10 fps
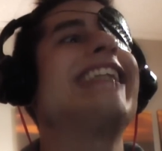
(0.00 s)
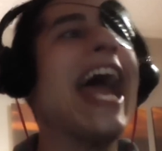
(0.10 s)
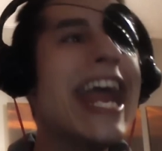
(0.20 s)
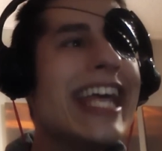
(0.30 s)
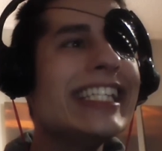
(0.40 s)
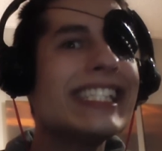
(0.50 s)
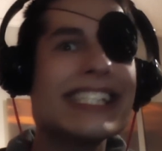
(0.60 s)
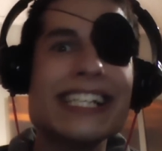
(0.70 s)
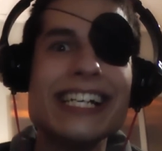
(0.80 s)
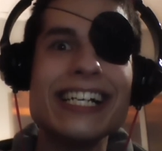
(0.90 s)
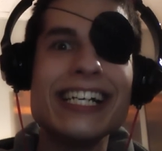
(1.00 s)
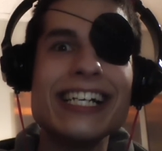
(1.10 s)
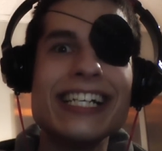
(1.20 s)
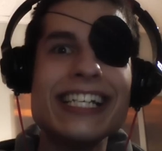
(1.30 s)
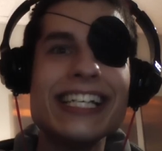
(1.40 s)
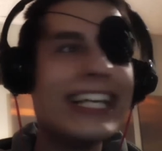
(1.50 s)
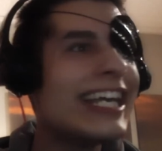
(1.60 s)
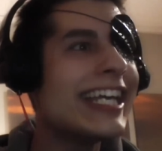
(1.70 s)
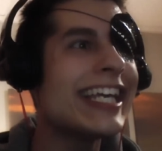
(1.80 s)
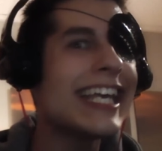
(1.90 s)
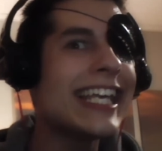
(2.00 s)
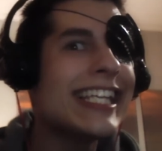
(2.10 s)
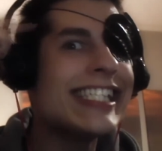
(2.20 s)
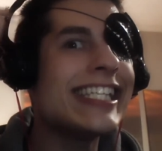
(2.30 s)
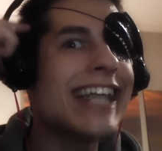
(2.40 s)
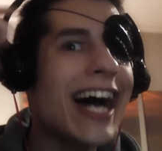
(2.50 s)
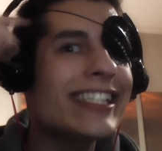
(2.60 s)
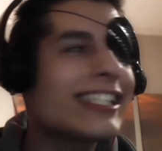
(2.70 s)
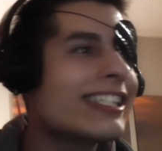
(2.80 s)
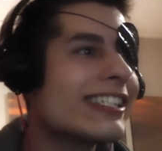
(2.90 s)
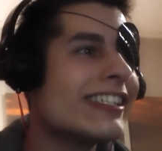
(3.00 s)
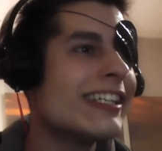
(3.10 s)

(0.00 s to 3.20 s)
days? Is he nuts?